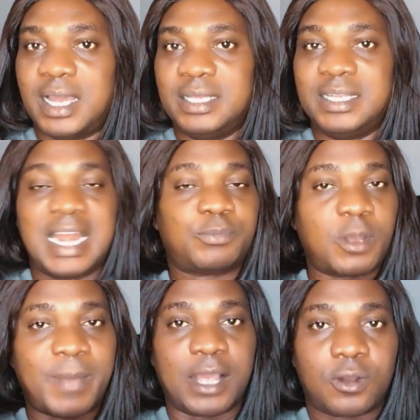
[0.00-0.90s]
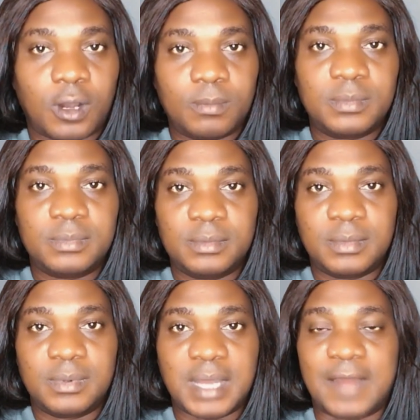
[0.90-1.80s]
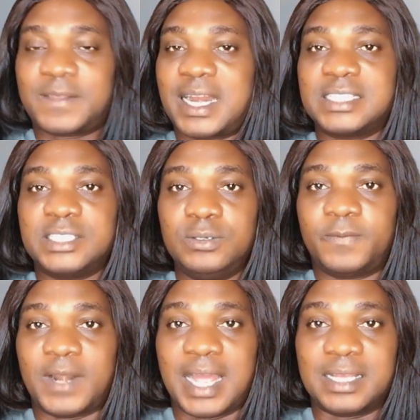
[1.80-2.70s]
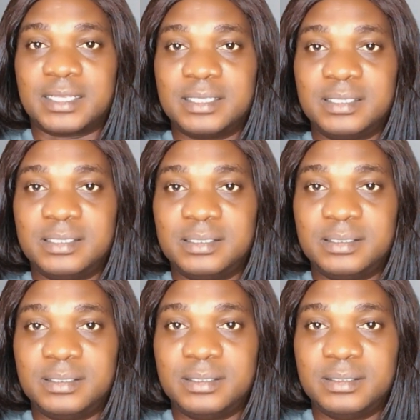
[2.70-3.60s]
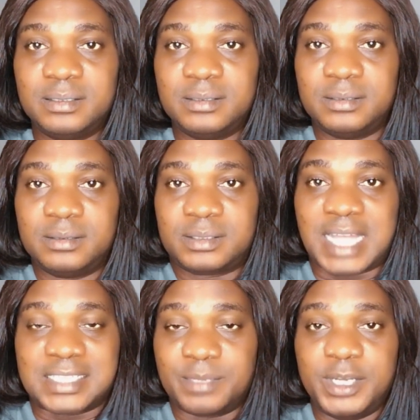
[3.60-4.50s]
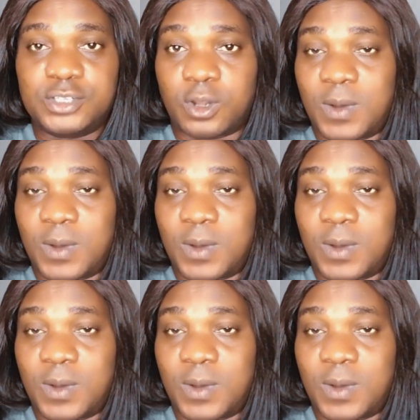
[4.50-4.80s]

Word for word: The laptop might come after writing you for like 30 minutes or